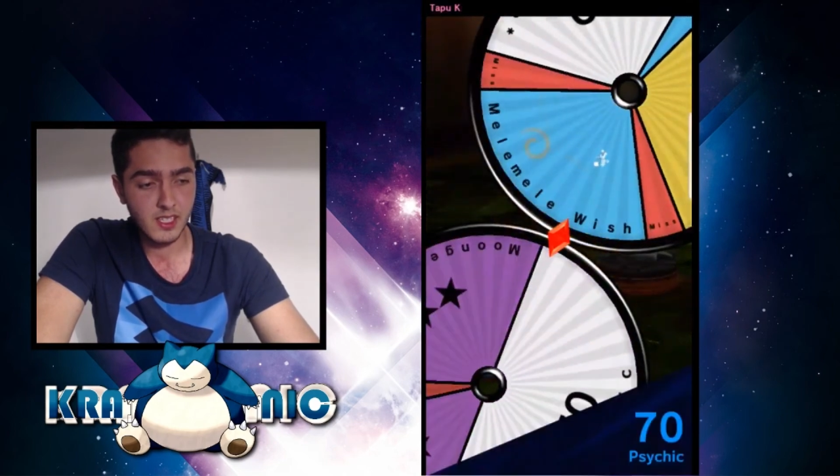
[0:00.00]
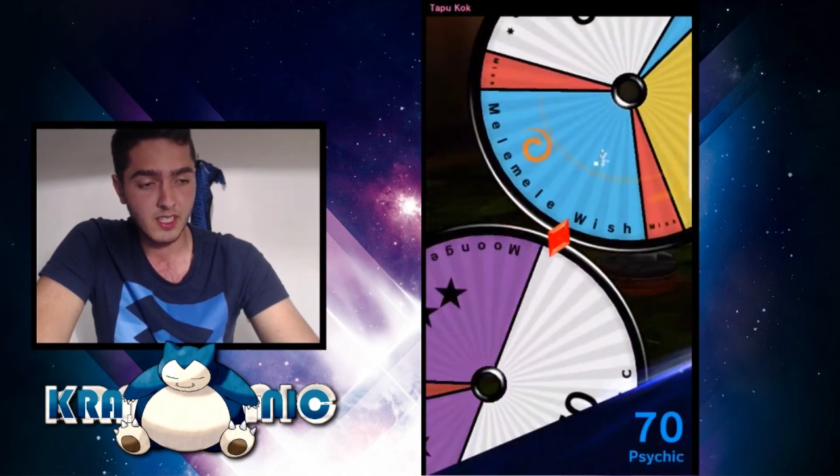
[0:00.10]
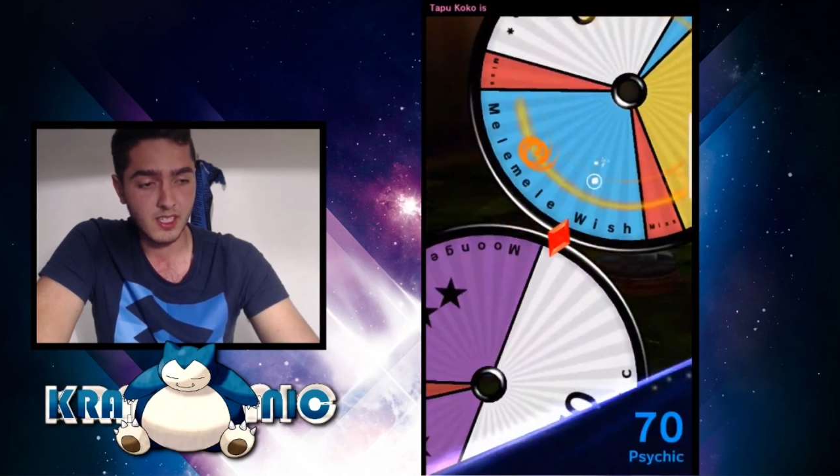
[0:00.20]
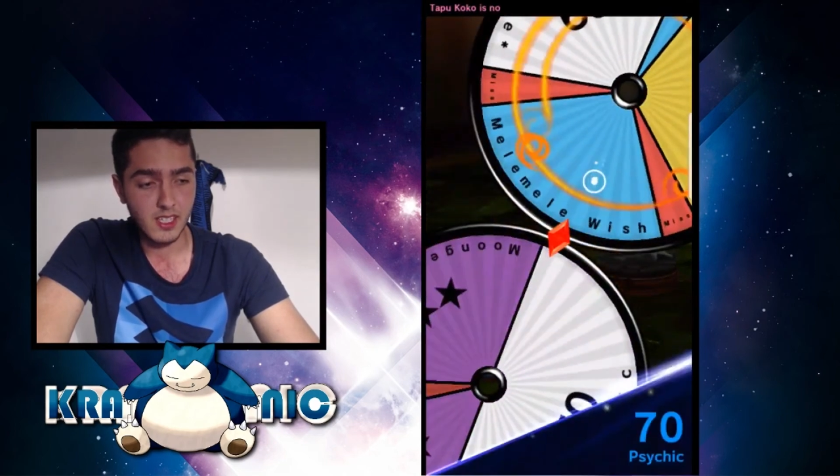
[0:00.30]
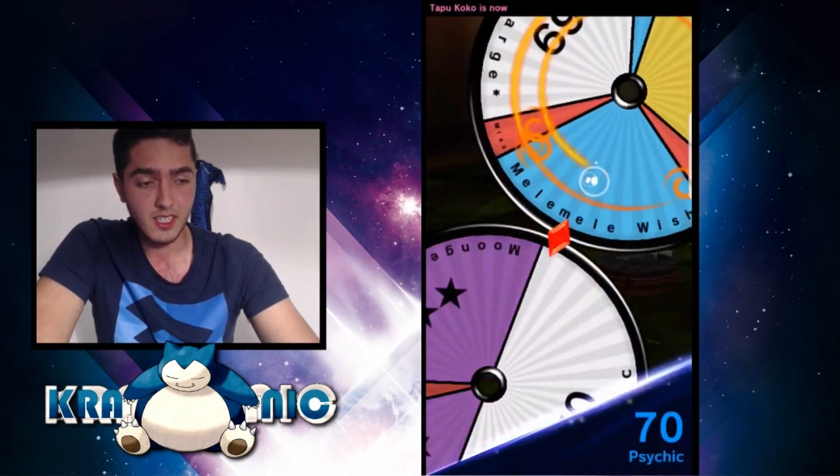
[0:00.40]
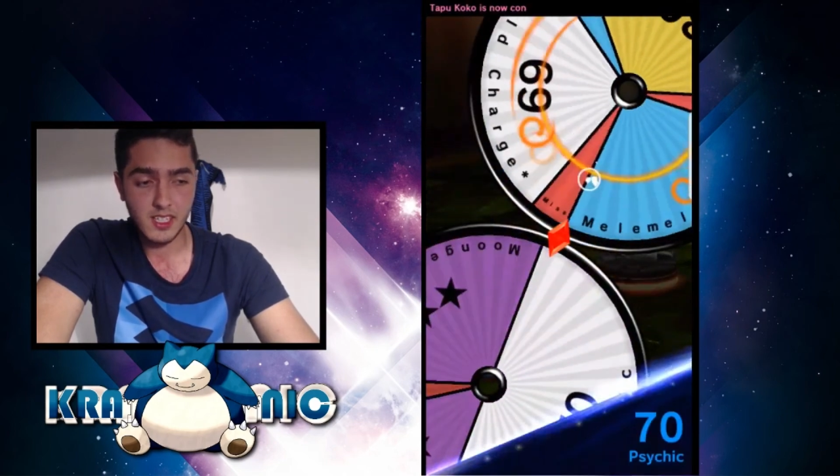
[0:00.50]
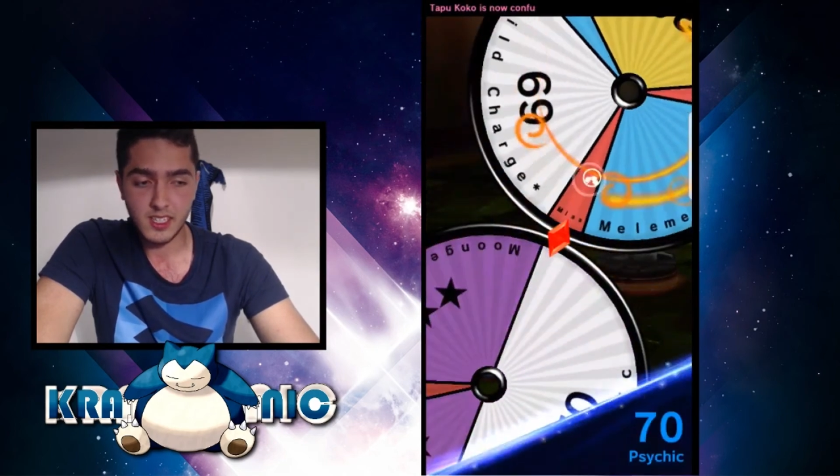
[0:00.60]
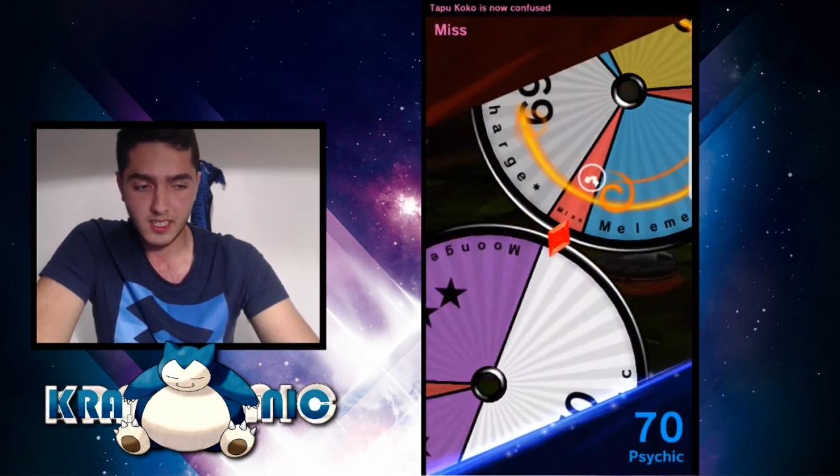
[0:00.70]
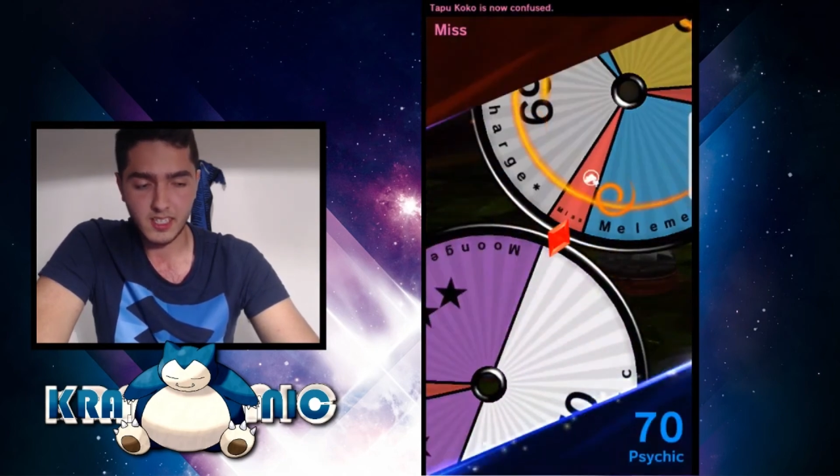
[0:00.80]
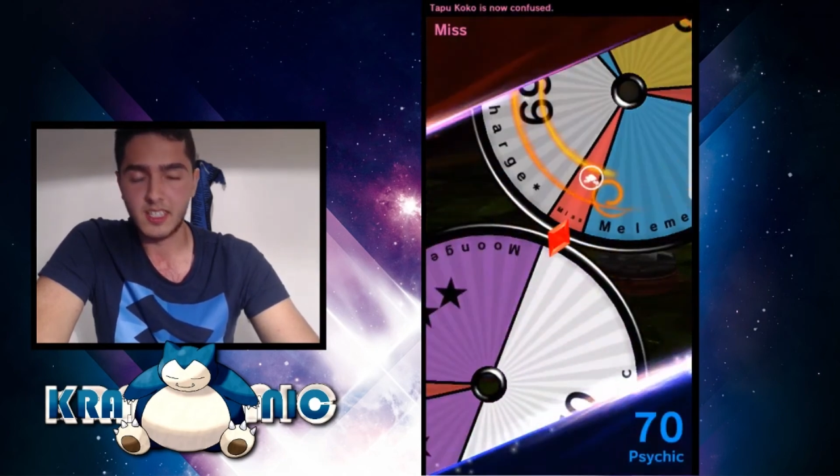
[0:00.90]

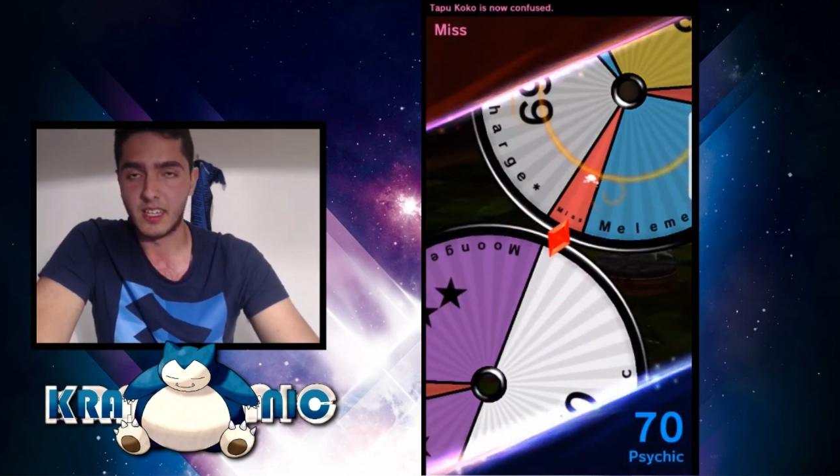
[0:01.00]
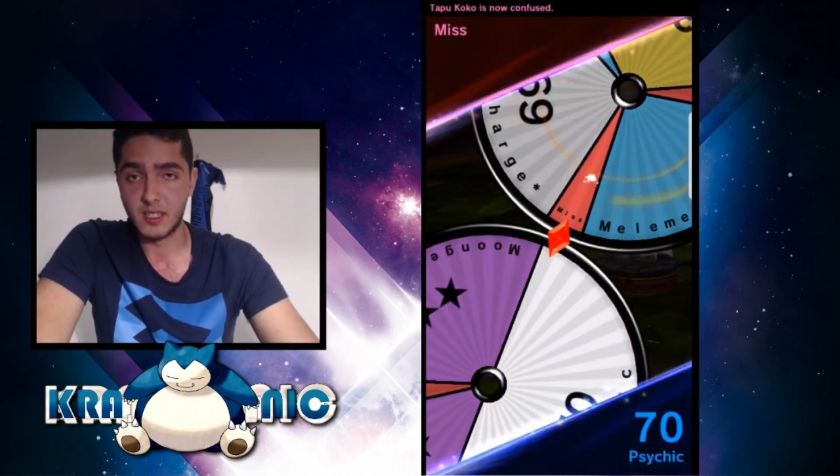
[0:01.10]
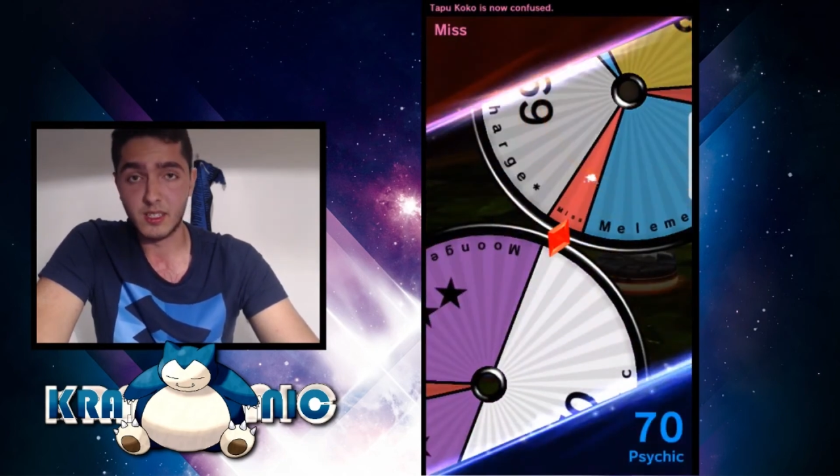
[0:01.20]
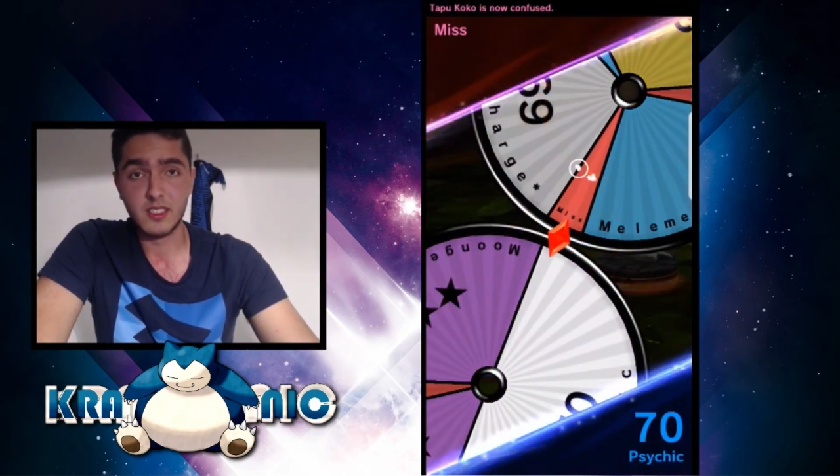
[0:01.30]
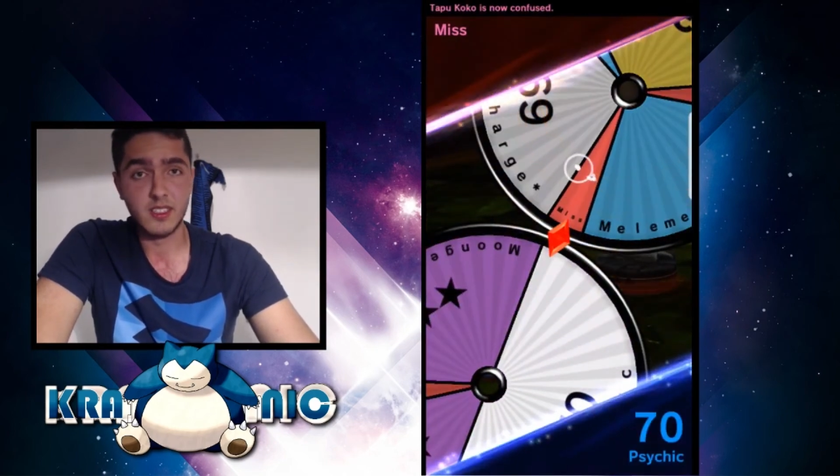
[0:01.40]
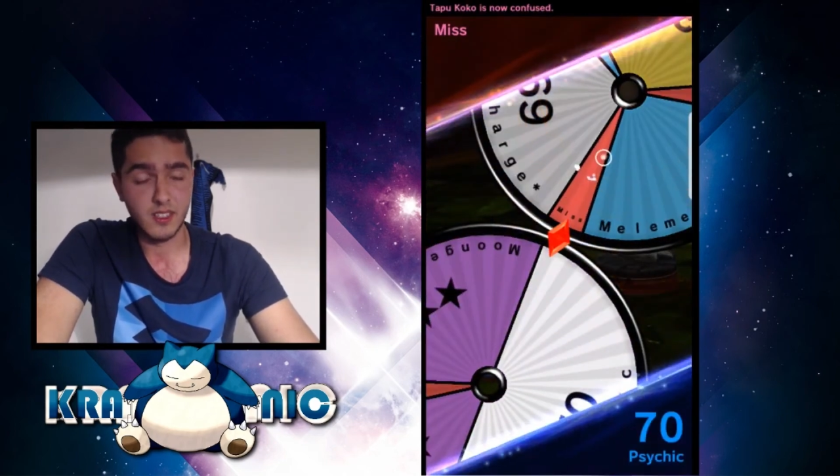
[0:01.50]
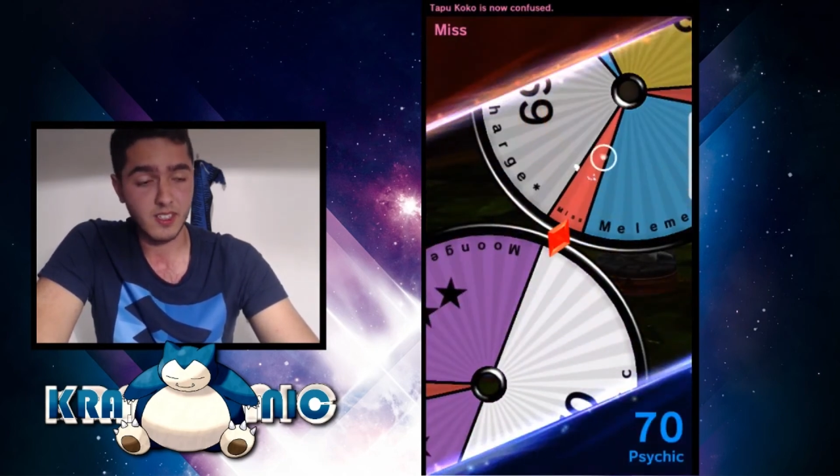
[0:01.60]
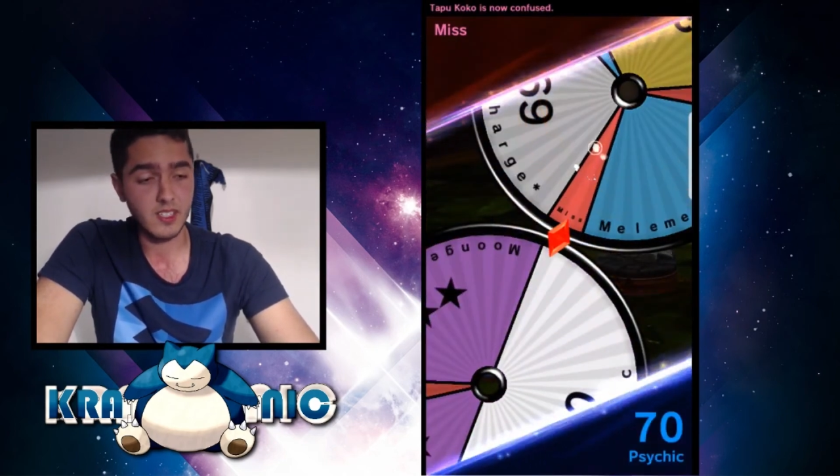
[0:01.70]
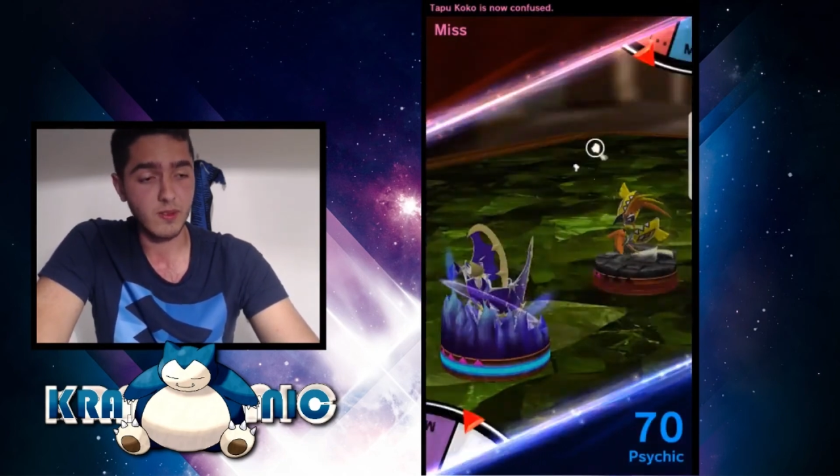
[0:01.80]
And I got the knockout